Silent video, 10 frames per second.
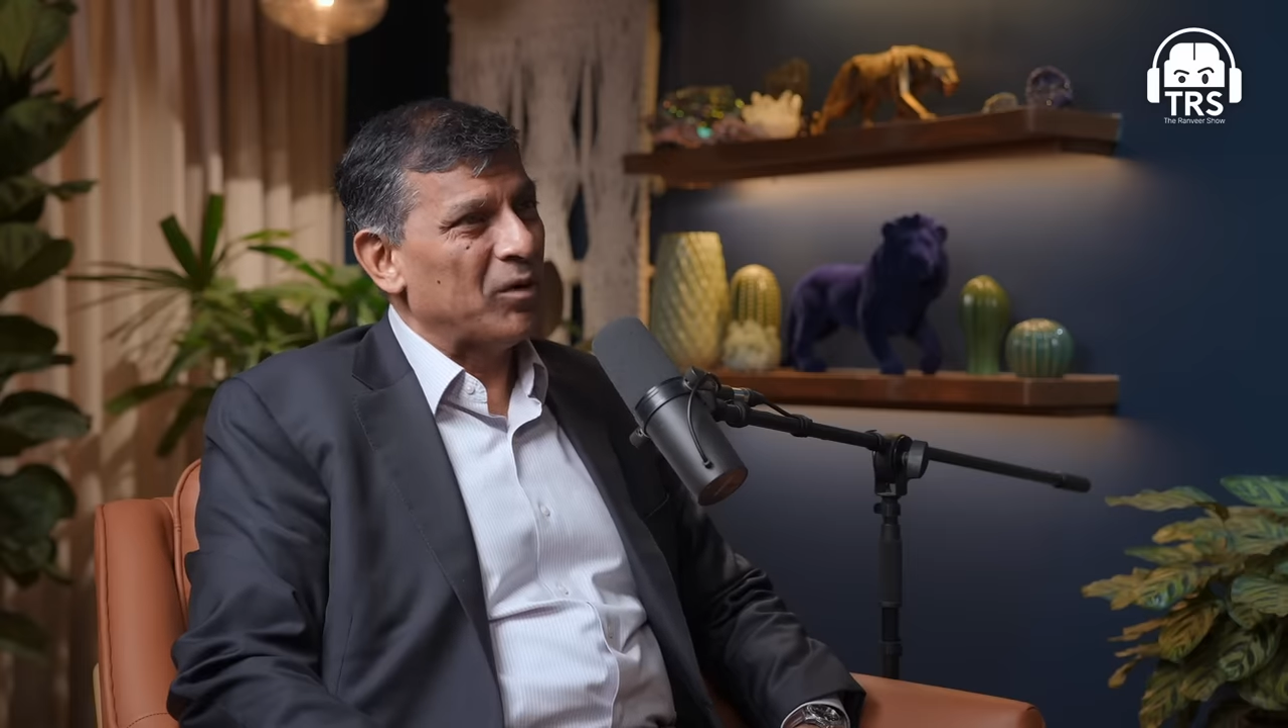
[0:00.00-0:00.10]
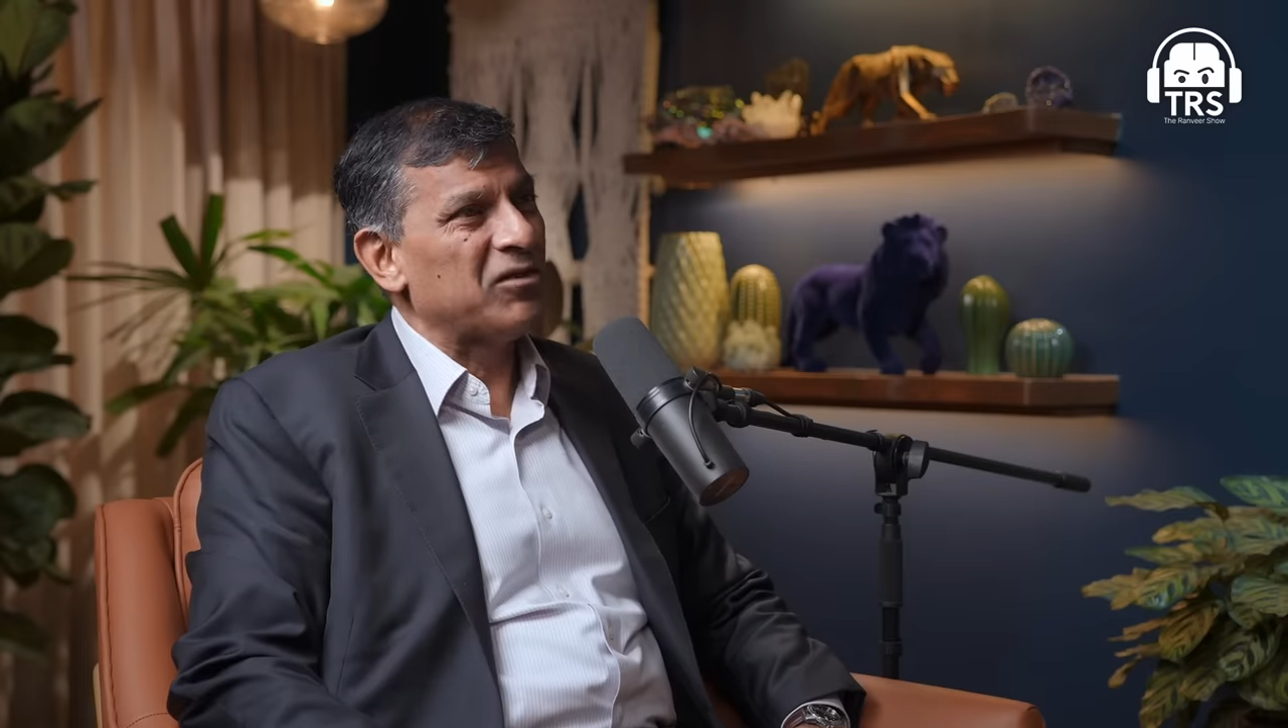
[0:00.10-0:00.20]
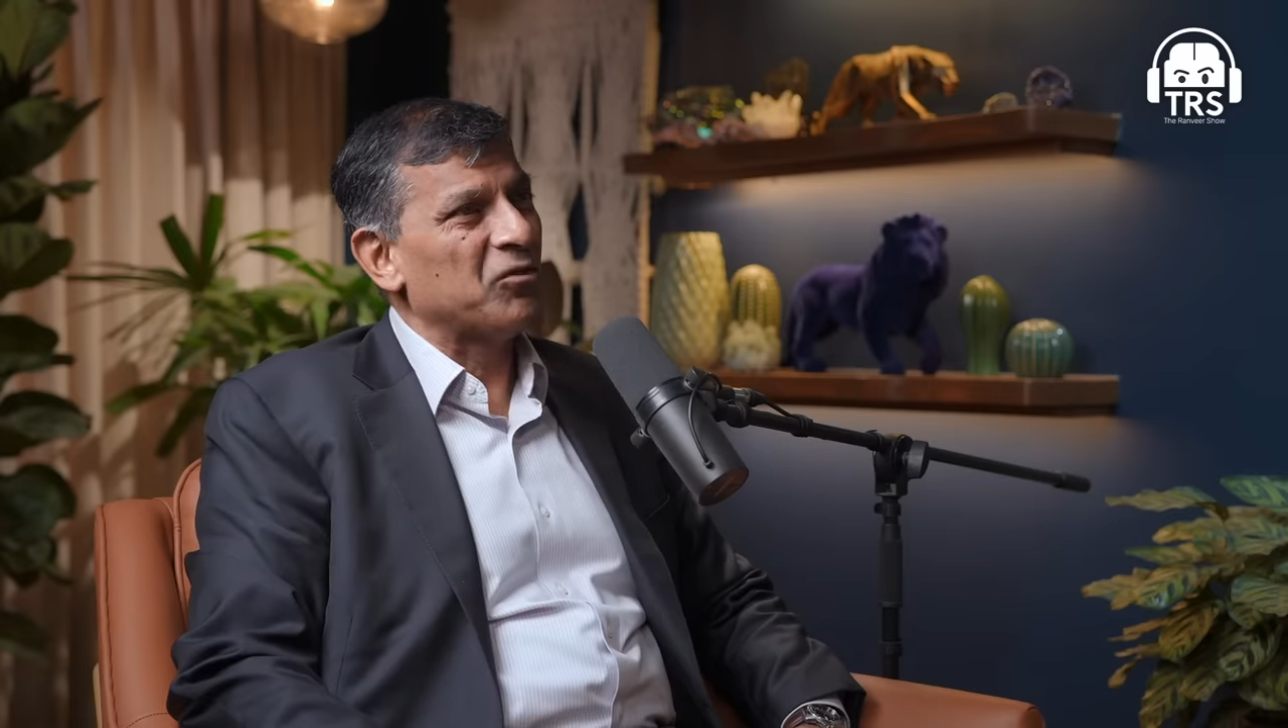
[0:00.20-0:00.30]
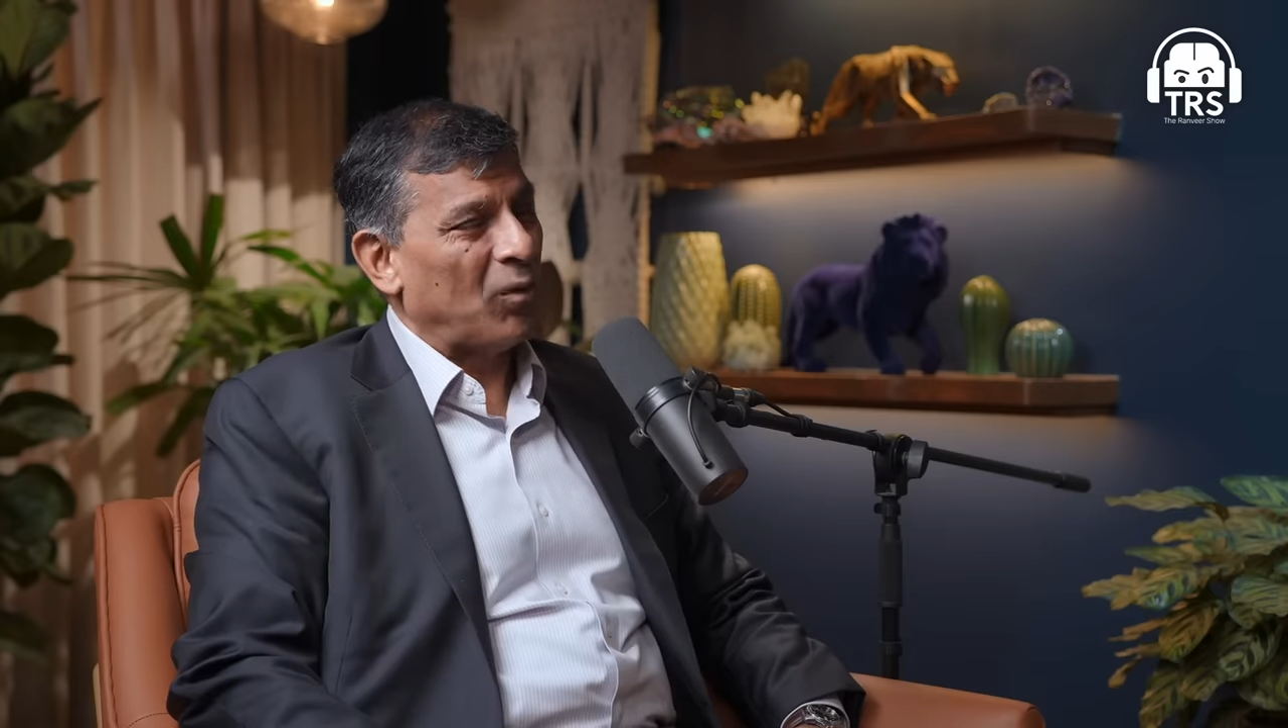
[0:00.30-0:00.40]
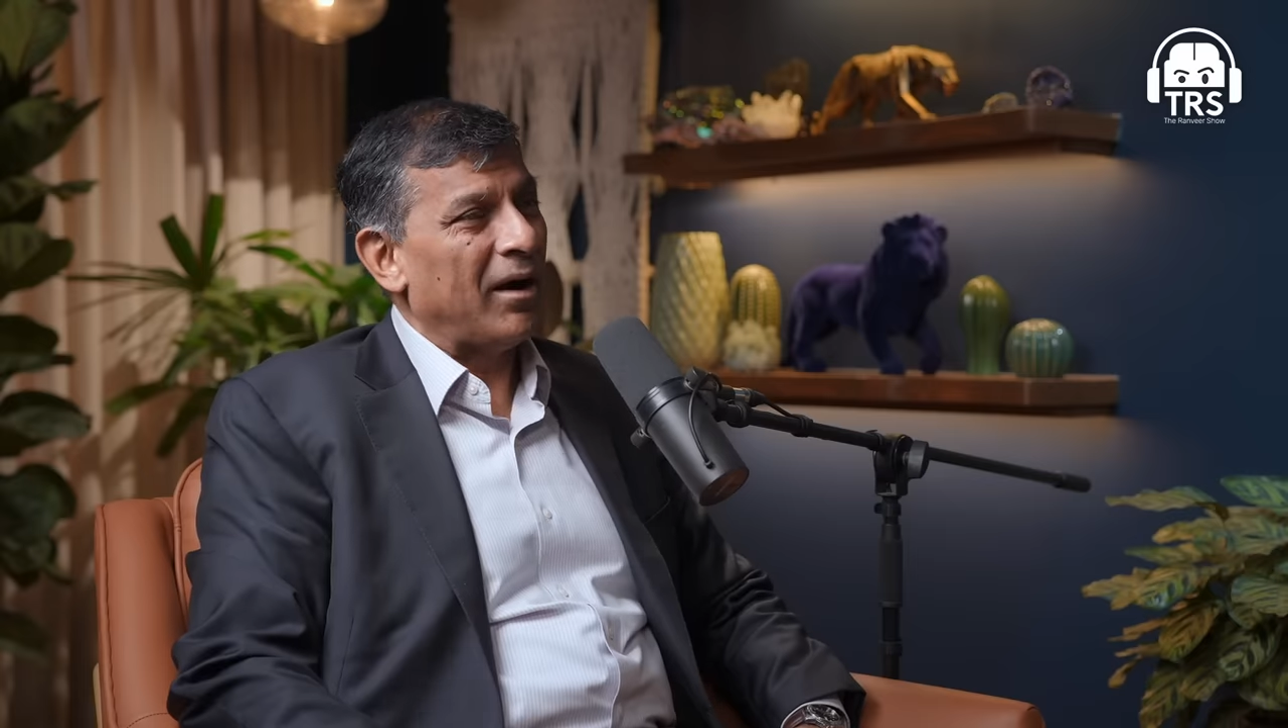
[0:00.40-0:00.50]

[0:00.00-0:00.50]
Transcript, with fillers: which is